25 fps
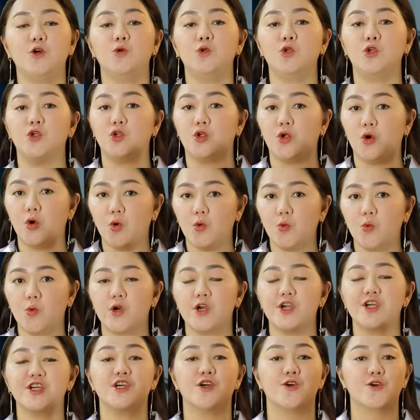you
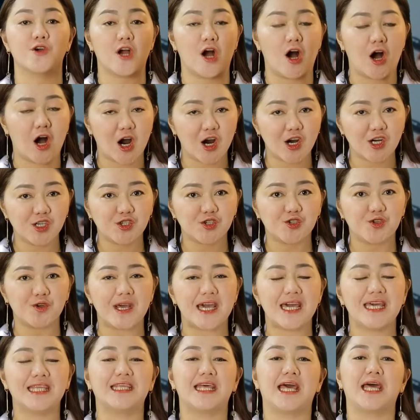lower your heart
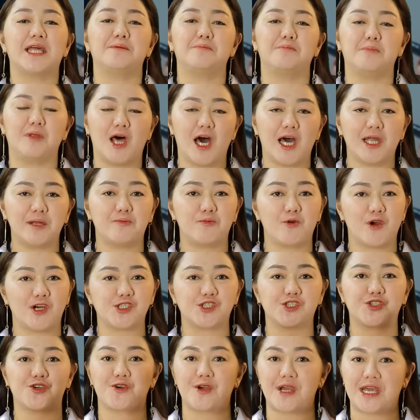rate and blood
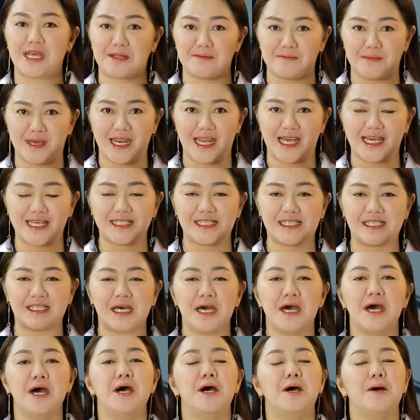pressure in minutes.
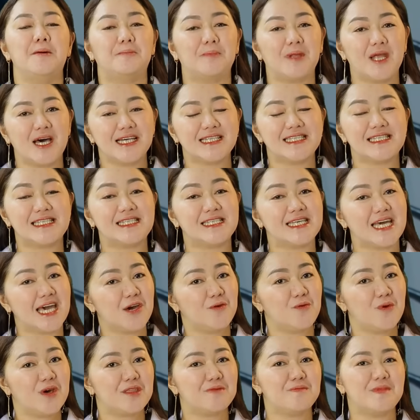Plus,
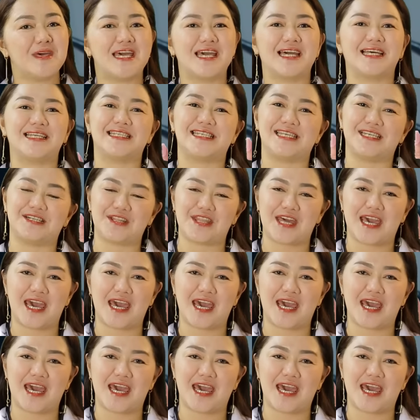stay with me until